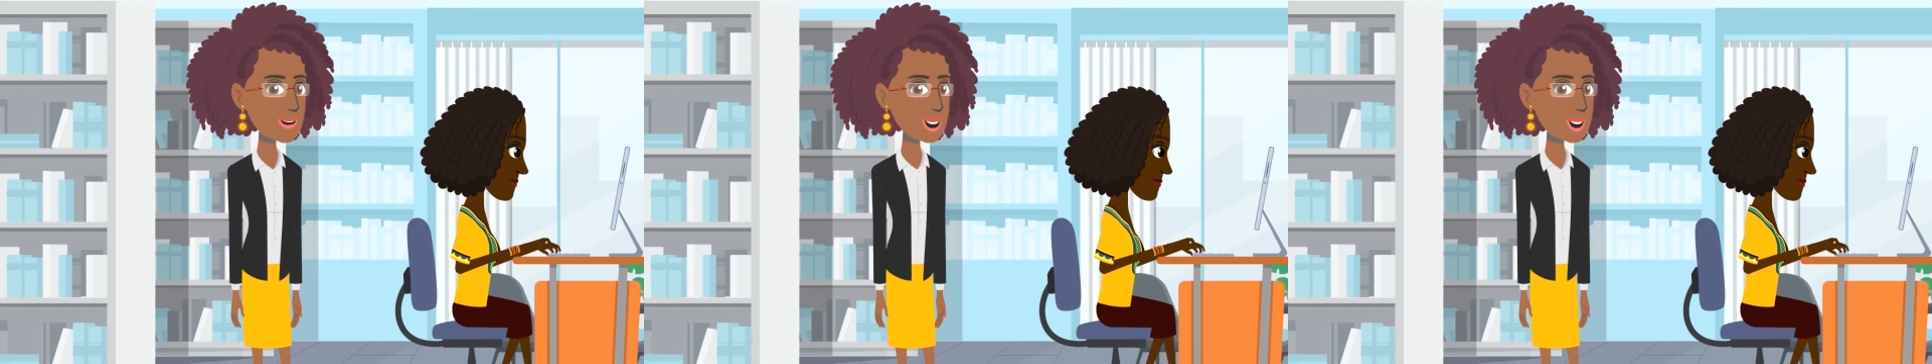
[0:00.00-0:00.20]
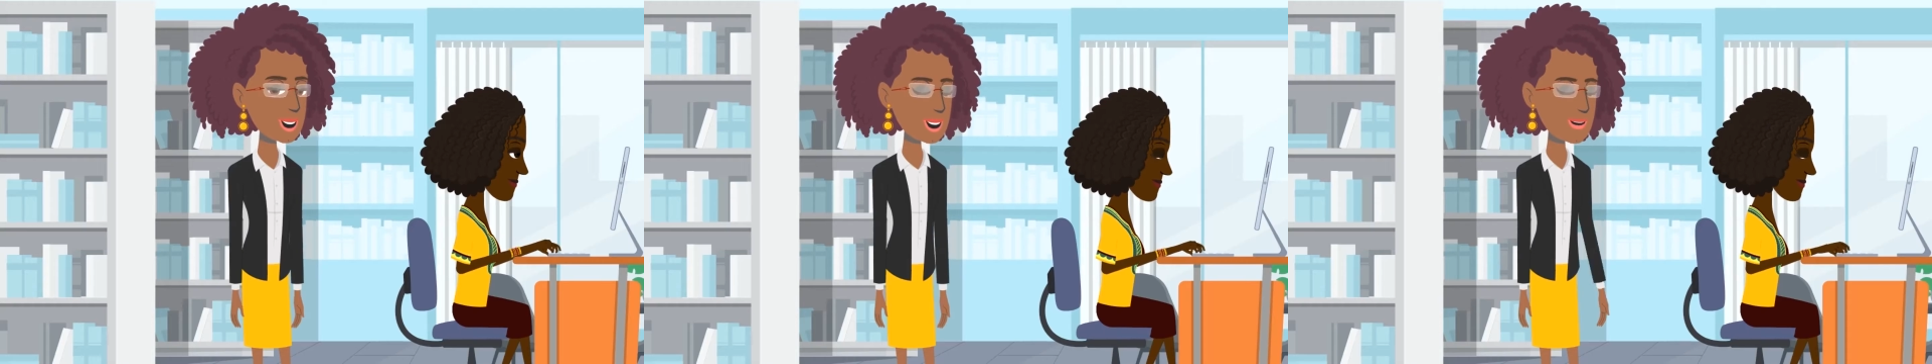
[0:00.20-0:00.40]

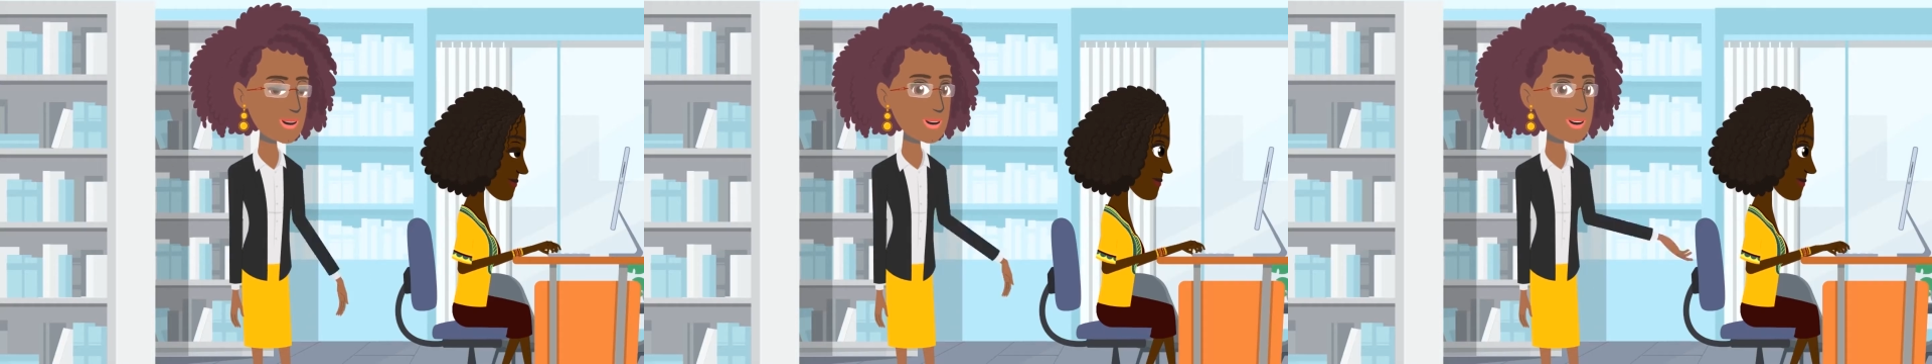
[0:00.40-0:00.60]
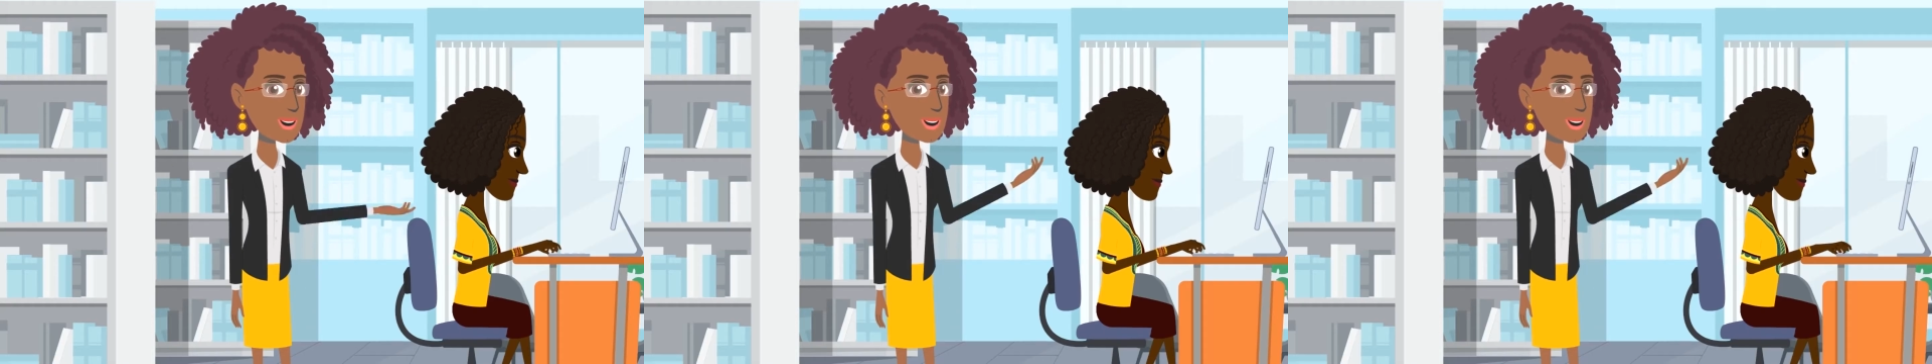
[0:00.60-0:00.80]

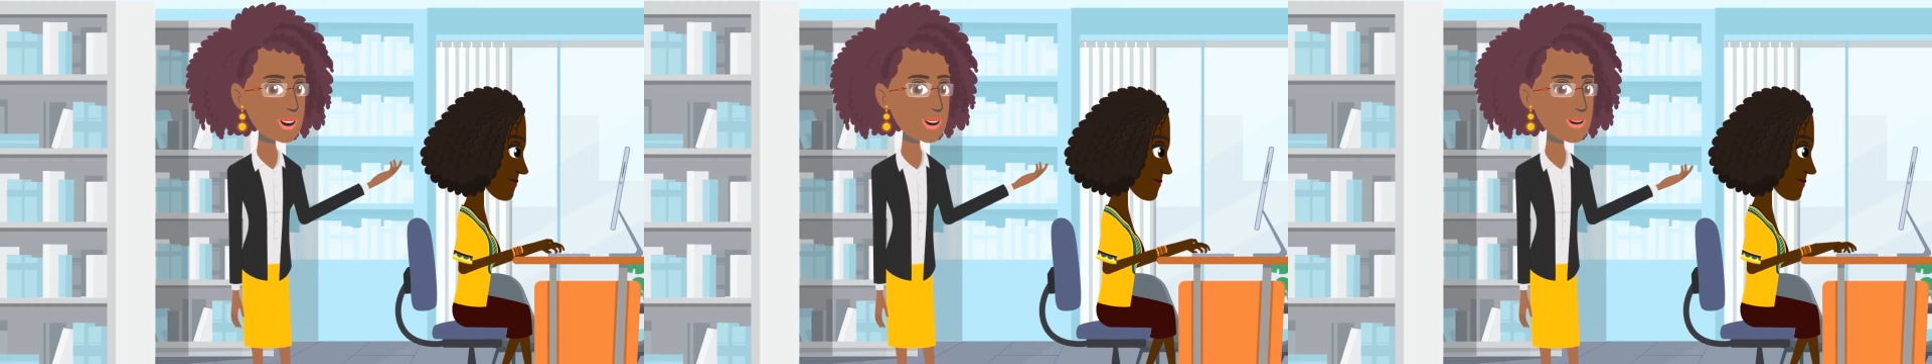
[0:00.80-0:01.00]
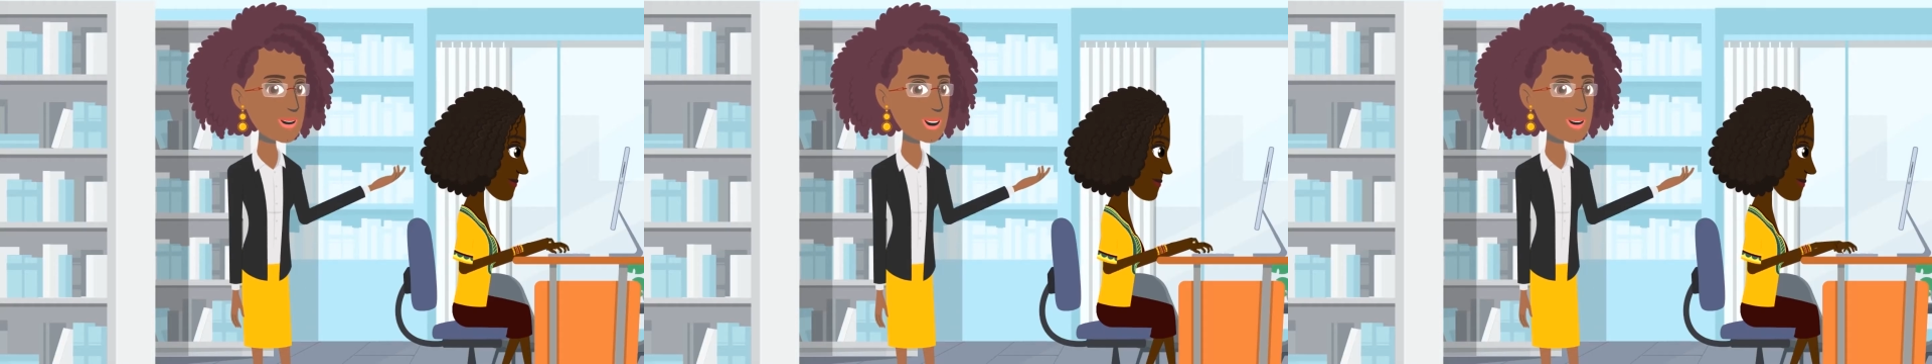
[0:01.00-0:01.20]
So,
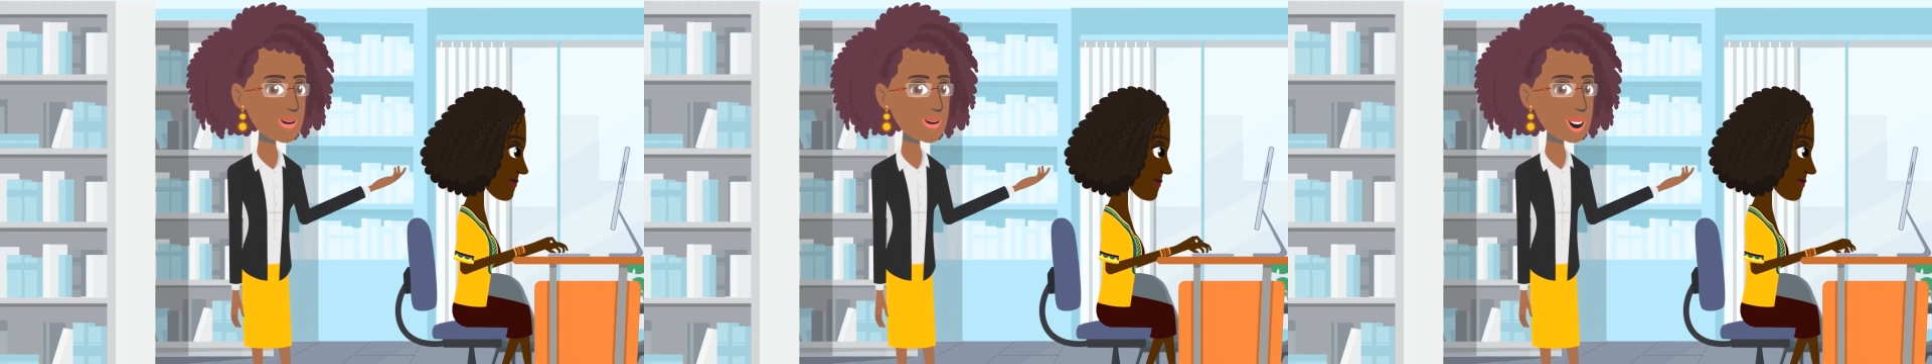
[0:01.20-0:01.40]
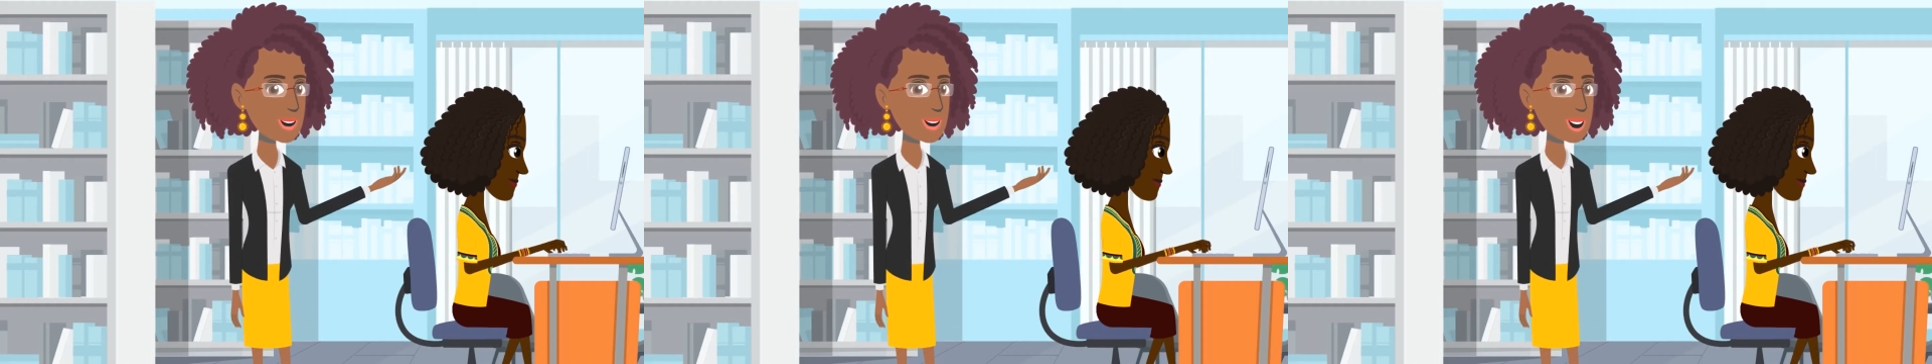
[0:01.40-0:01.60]
is there a
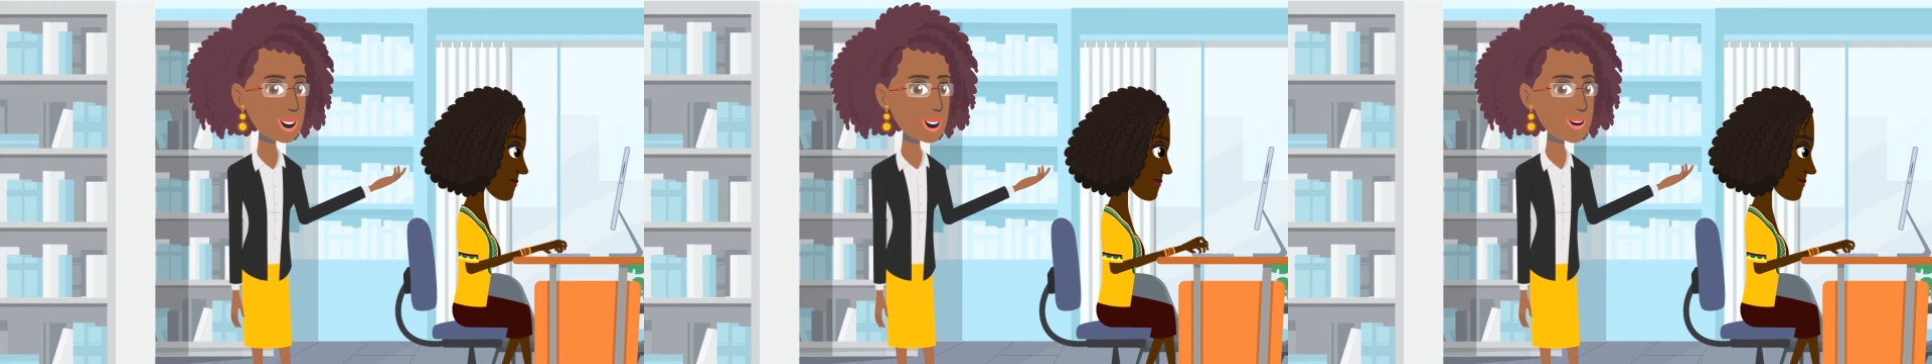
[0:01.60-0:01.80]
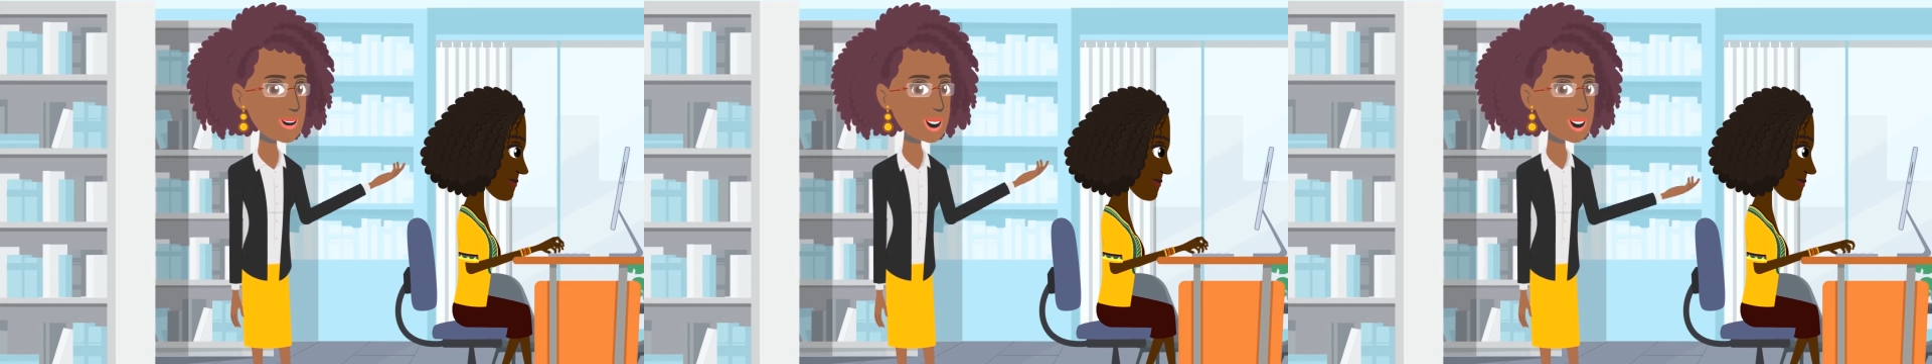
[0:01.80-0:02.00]

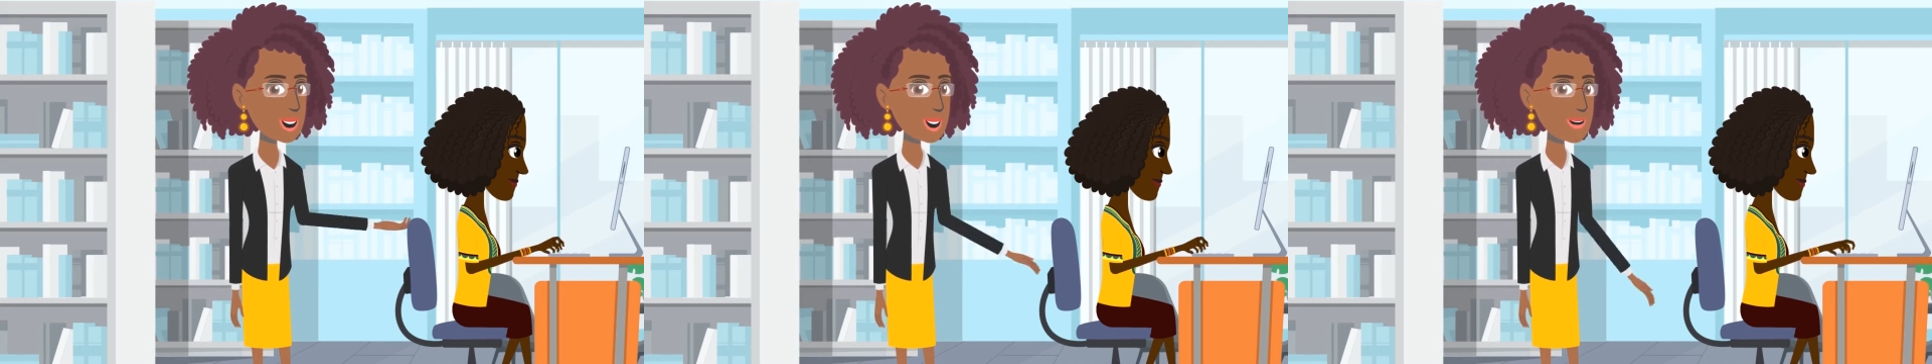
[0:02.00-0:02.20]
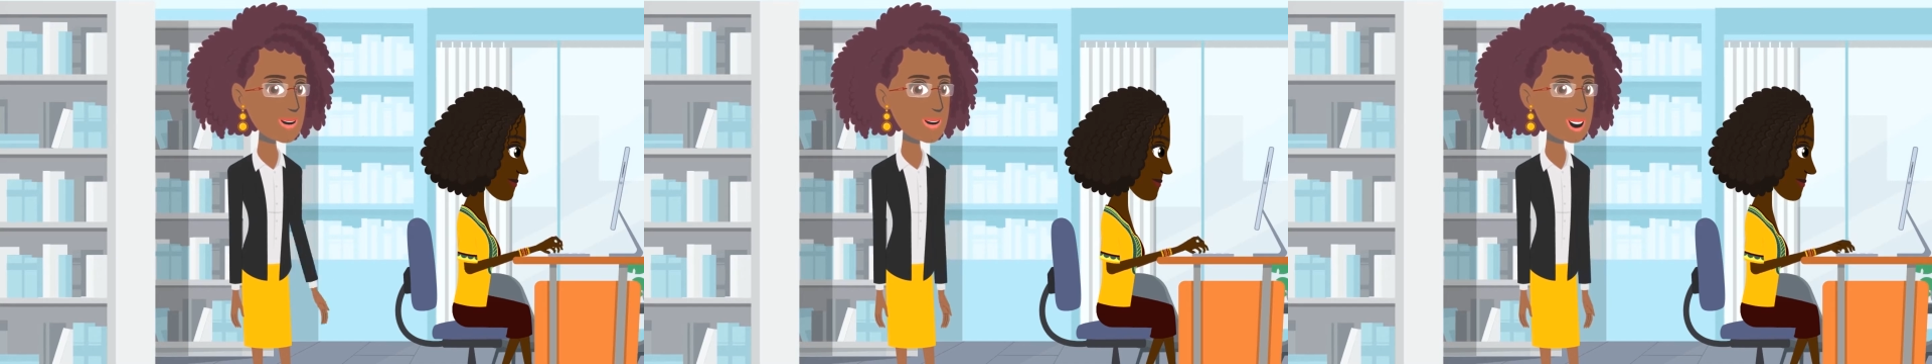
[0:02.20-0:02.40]
subject that you
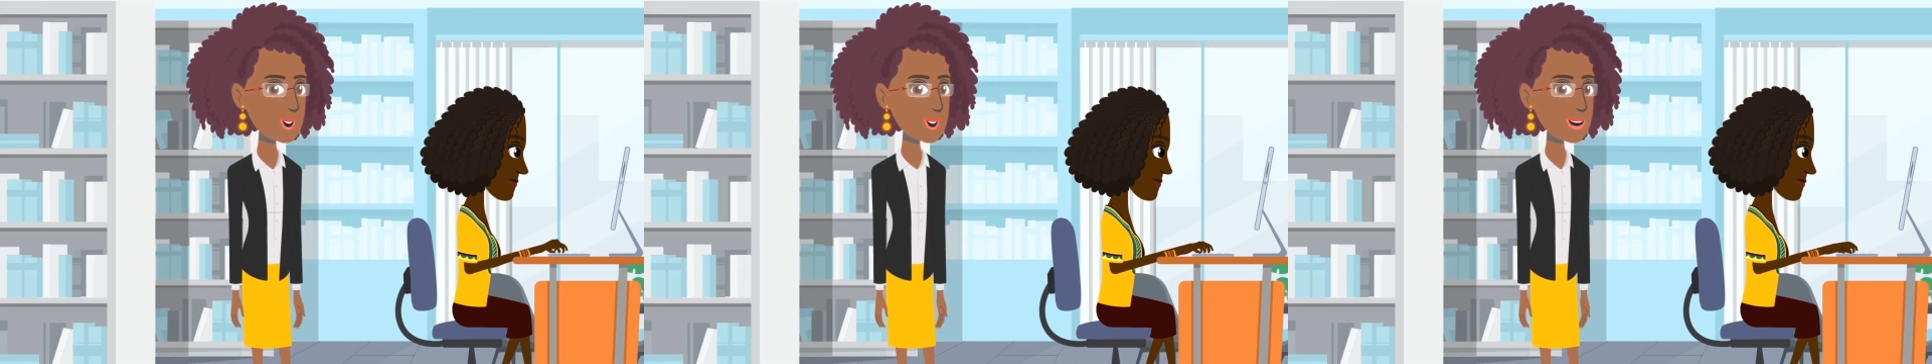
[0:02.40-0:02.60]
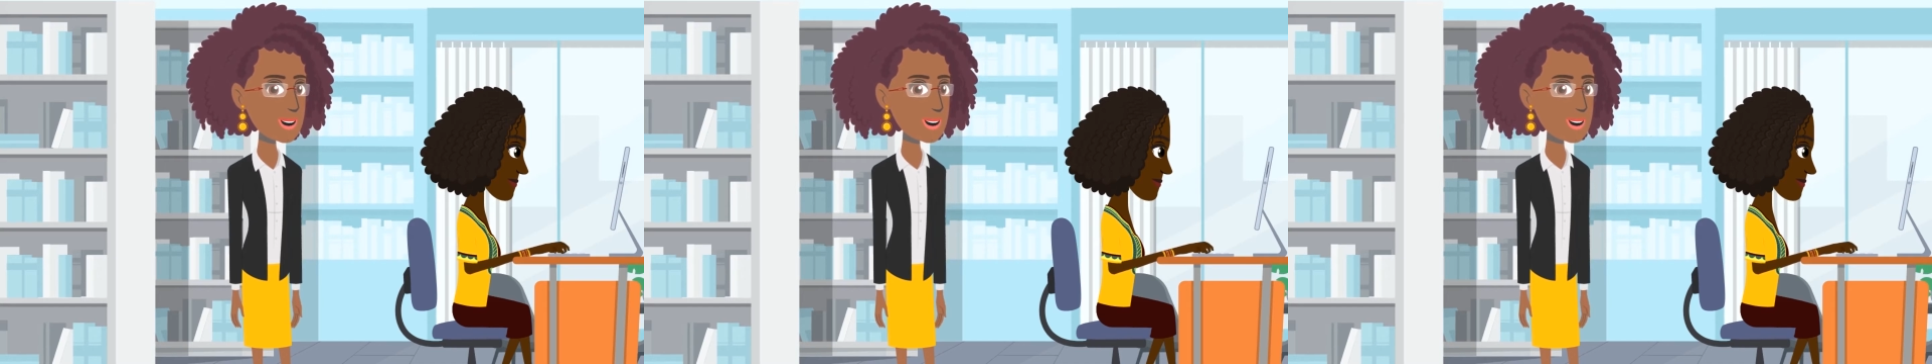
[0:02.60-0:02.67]
like,